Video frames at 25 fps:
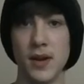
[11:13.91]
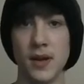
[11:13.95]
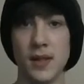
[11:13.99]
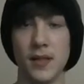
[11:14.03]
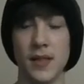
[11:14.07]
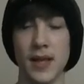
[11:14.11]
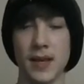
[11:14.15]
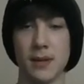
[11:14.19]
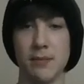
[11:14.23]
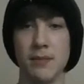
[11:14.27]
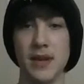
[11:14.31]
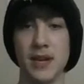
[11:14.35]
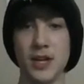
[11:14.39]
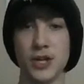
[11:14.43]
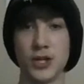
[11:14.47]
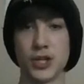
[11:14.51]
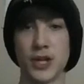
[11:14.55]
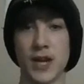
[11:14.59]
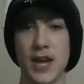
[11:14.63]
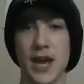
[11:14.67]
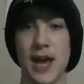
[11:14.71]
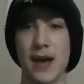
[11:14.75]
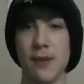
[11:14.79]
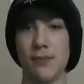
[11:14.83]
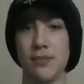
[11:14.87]
Like Minish
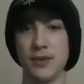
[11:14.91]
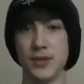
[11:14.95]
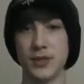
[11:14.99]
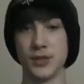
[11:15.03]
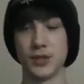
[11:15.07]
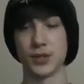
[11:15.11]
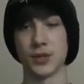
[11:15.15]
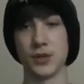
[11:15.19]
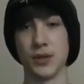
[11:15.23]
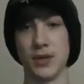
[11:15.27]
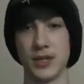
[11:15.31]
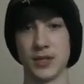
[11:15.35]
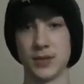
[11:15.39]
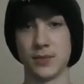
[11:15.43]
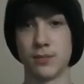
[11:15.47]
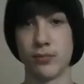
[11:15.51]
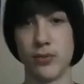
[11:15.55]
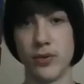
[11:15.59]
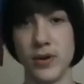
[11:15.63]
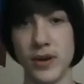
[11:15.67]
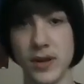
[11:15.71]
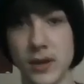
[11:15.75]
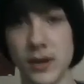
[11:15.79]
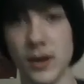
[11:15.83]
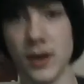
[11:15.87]
Cap is
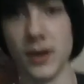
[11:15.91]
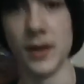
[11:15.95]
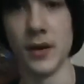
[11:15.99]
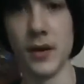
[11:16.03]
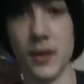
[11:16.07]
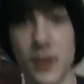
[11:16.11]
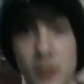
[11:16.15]
pretty good.